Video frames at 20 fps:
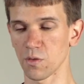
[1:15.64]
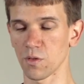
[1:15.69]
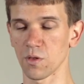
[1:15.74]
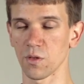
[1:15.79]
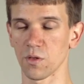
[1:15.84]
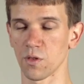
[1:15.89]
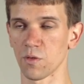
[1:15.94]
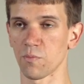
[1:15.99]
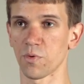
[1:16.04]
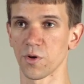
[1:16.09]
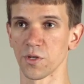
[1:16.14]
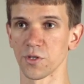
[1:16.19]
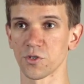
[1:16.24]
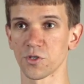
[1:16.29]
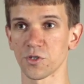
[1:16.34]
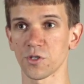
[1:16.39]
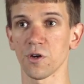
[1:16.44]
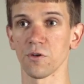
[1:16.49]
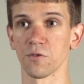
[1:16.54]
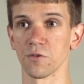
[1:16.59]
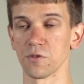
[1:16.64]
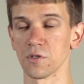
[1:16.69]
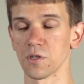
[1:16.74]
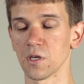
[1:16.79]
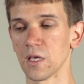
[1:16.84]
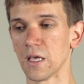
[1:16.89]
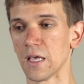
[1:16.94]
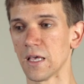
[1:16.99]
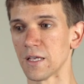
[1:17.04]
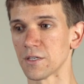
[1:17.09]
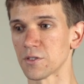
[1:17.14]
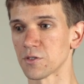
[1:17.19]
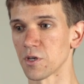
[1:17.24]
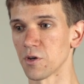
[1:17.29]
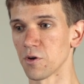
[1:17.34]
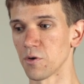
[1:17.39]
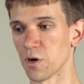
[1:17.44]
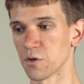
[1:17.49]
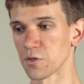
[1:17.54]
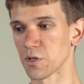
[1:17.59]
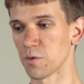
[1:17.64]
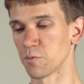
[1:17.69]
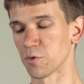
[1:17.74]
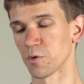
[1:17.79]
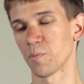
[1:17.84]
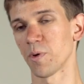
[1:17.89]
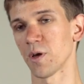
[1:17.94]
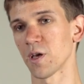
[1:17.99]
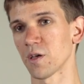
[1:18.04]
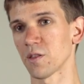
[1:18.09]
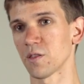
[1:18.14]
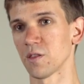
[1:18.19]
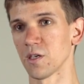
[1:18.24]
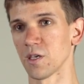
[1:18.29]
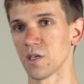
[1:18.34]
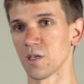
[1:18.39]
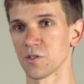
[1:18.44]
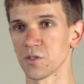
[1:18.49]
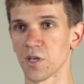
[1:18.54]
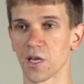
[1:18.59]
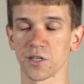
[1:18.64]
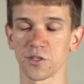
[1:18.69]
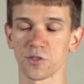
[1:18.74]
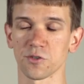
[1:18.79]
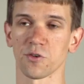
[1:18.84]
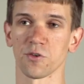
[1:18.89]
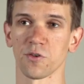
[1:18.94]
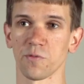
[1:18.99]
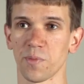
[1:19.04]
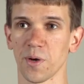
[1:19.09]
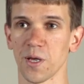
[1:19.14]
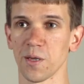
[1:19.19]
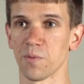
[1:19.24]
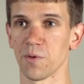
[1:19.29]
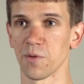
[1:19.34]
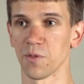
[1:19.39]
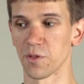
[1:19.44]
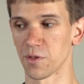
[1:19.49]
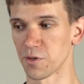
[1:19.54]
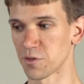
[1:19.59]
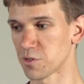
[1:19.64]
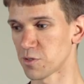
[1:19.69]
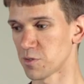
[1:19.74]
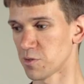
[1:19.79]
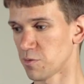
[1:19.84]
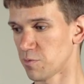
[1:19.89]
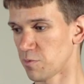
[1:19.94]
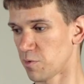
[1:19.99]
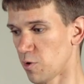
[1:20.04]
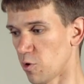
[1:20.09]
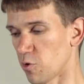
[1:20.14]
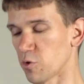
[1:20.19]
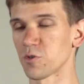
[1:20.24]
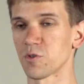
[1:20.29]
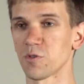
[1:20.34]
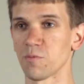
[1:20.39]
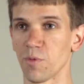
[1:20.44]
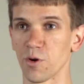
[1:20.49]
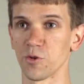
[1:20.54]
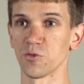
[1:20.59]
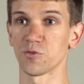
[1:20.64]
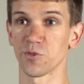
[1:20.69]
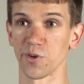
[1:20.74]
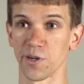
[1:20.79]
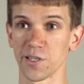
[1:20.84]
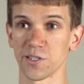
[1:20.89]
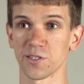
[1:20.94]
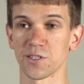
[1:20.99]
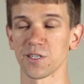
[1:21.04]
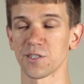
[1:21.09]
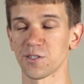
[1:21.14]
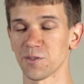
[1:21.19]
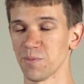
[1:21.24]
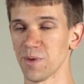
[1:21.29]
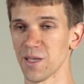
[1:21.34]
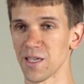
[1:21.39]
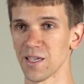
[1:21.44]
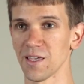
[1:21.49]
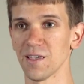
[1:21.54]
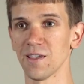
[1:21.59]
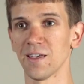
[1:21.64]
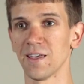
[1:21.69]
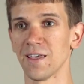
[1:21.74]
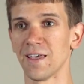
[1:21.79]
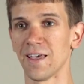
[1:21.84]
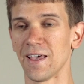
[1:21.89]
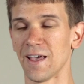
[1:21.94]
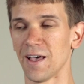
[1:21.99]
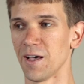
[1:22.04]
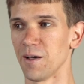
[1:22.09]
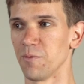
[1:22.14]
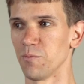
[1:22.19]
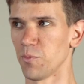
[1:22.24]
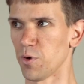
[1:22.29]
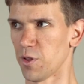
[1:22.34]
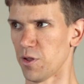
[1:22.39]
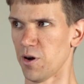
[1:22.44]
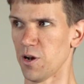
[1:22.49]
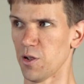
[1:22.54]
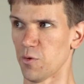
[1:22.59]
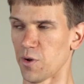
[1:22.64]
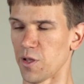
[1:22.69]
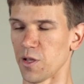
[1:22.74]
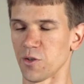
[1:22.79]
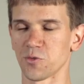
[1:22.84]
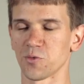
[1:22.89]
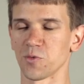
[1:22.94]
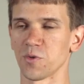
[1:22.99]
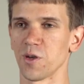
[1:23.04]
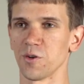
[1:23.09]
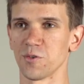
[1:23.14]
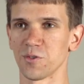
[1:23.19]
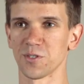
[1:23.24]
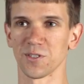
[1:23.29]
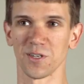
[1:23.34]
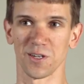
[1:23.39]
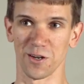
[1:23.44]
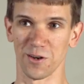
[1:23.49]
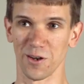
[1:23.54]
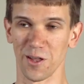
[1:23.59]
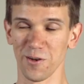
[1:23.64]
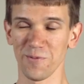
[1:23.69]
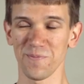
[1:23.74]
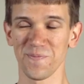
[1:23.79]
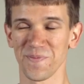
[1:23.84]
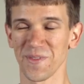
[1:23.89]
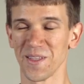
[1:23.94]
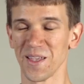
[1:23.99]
the prints showed. So I was able to pick the exact stock of paper that looked most realistic to me. Whether anyone else would notice, I don't know,